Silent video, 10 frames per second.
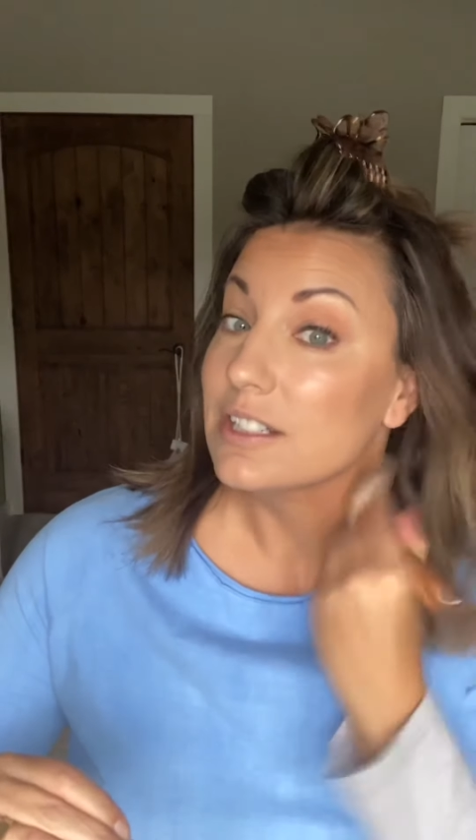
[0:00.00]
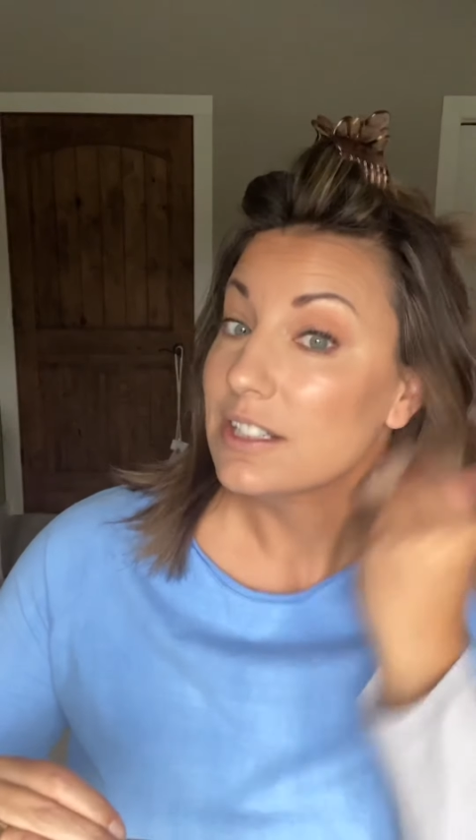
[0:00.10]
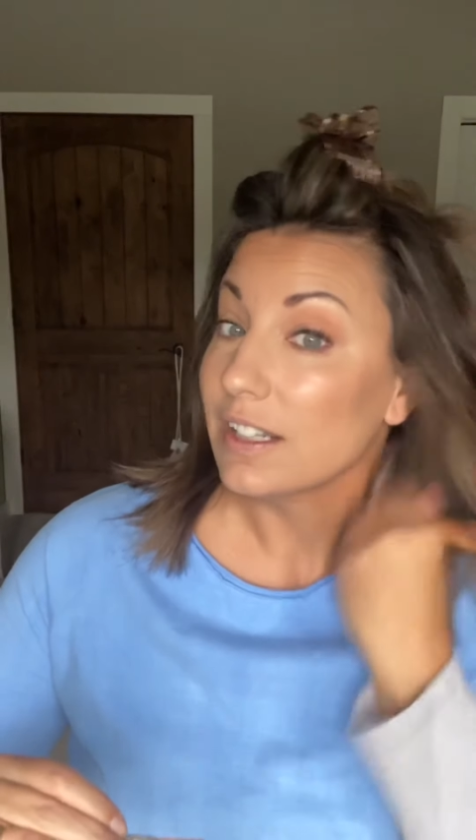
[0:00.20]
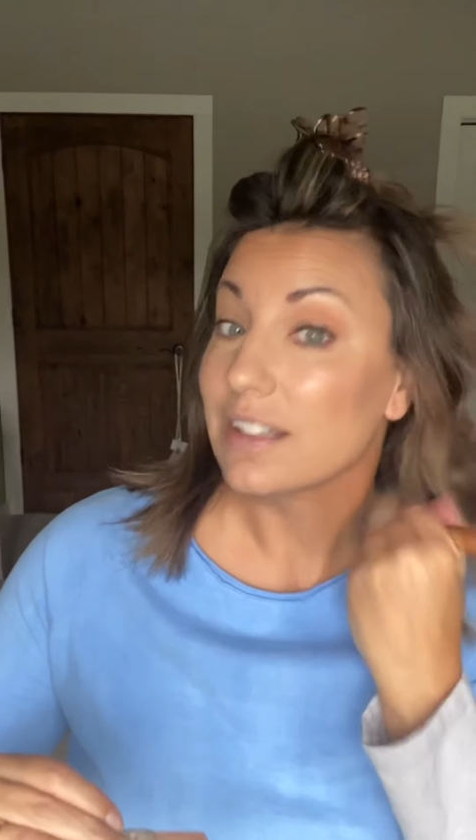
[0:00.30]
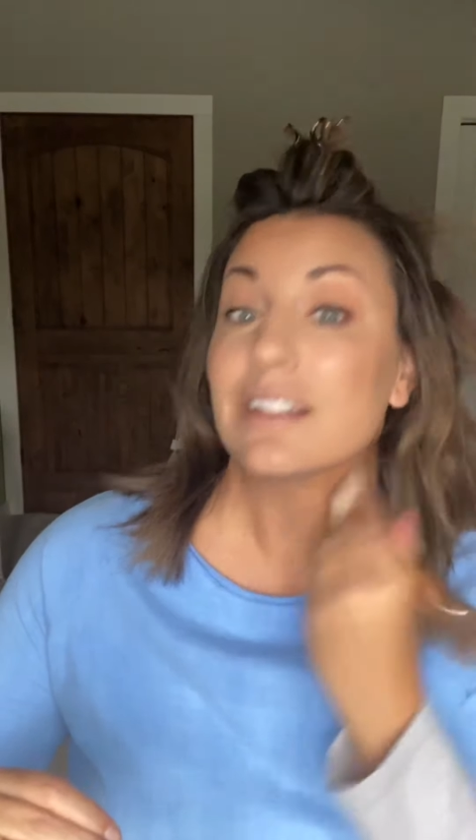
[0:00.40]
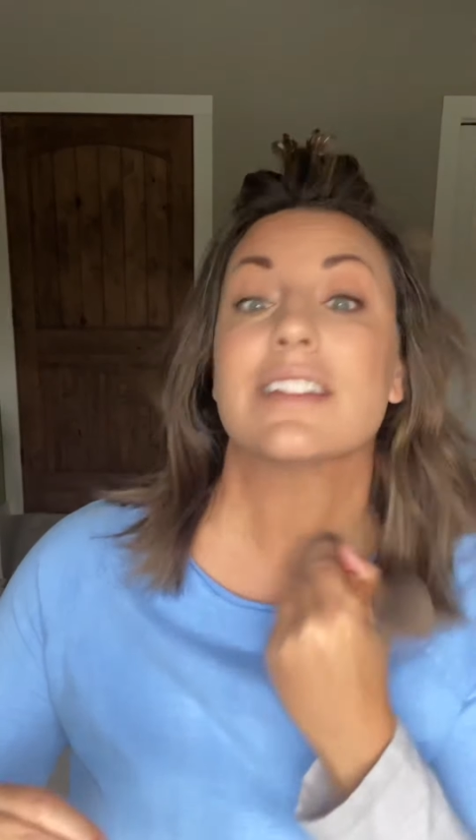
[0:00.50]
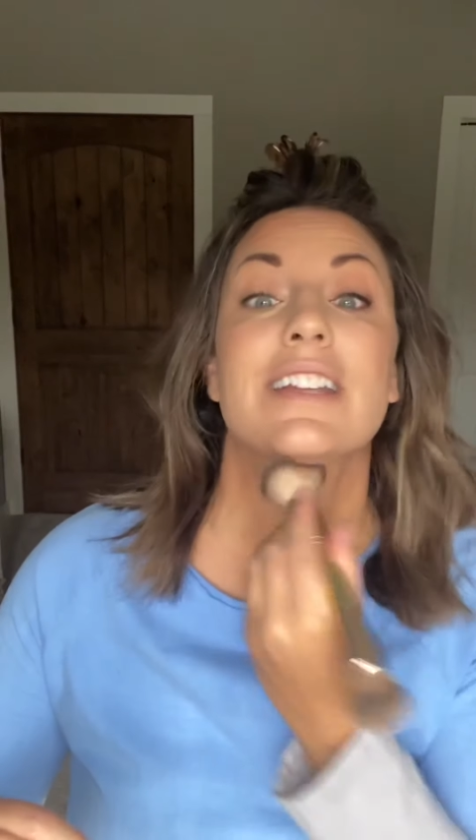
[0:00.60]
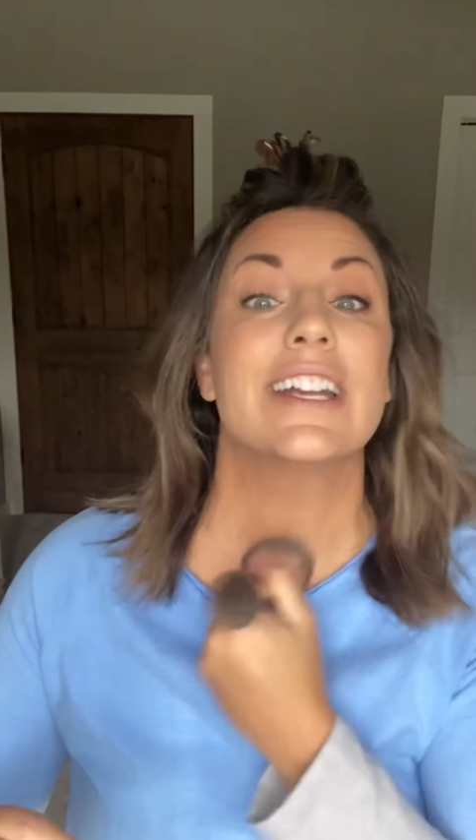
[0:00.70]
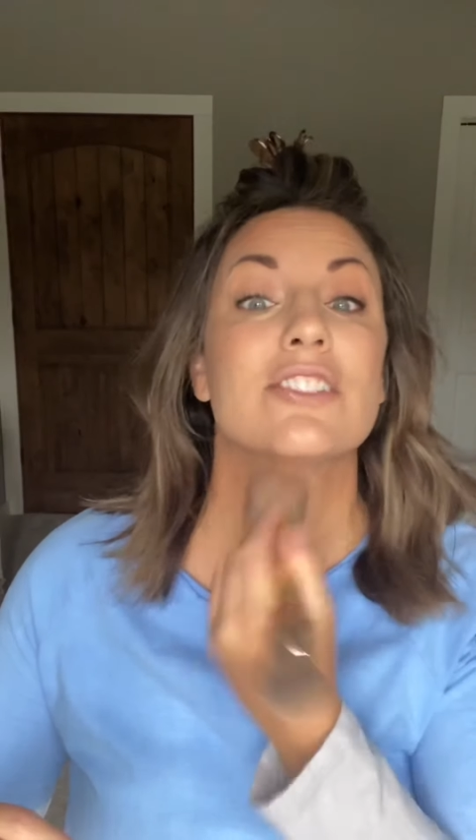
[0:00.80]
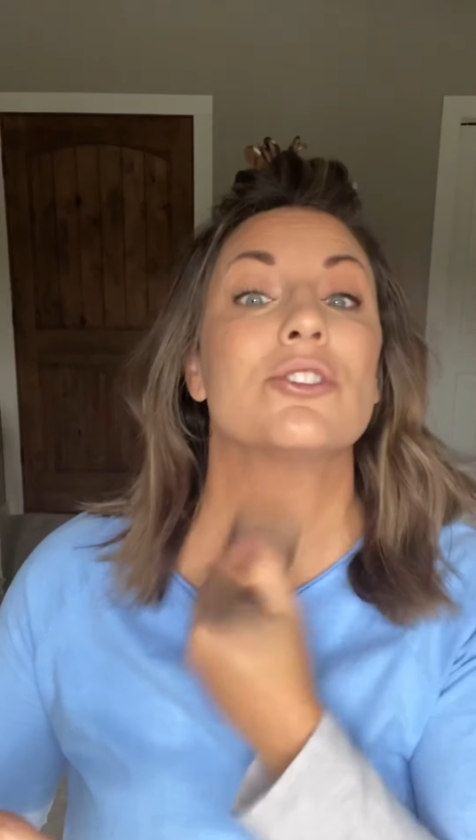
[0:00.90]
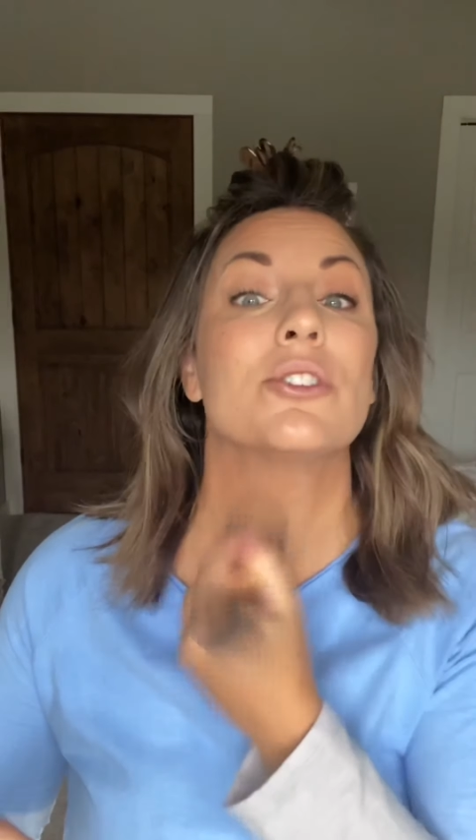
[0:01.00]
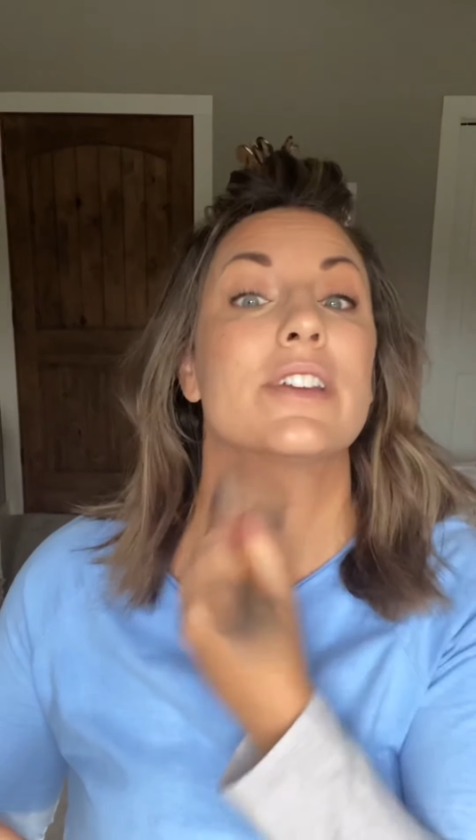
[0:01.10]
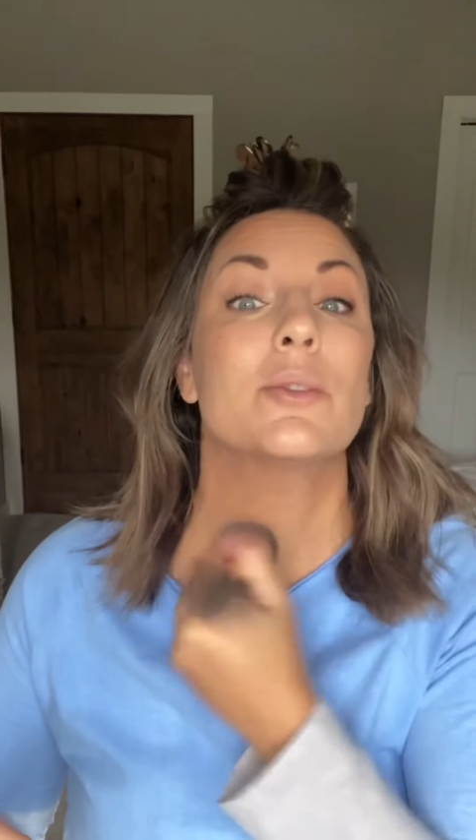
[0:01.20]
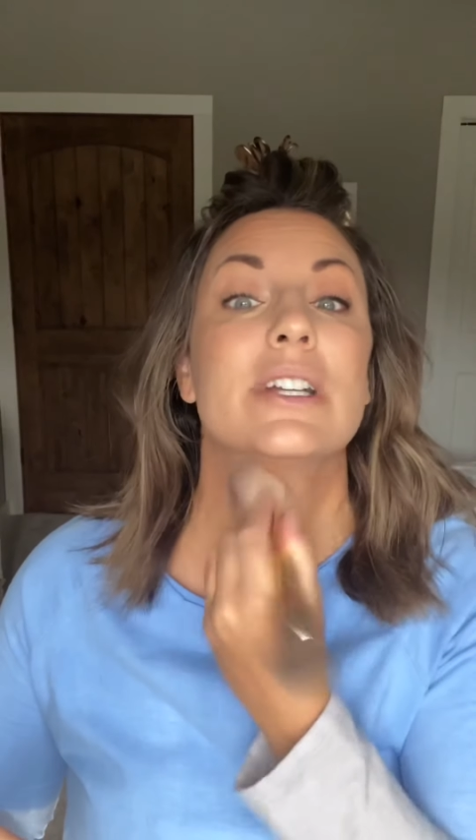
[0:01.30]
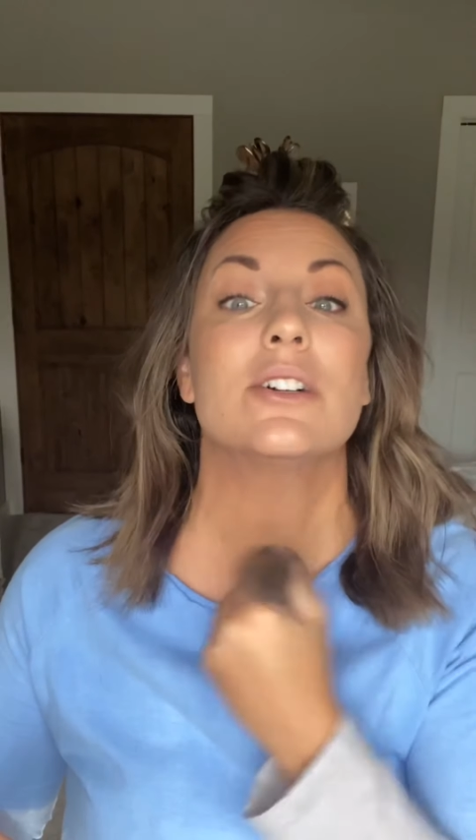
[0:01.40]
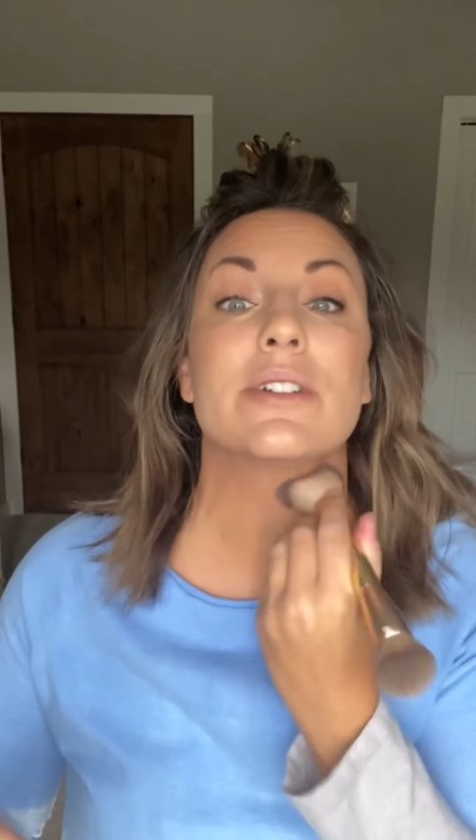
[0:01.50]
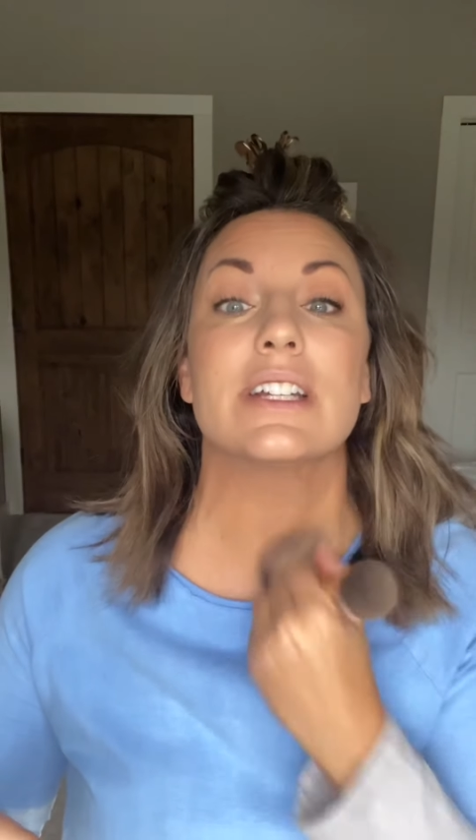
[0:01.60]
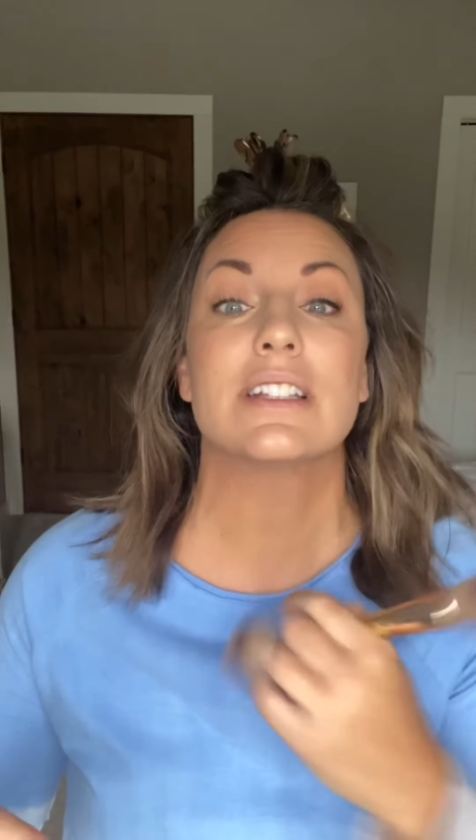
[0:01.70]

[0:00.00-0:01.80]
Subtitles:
because it's natural that we don't get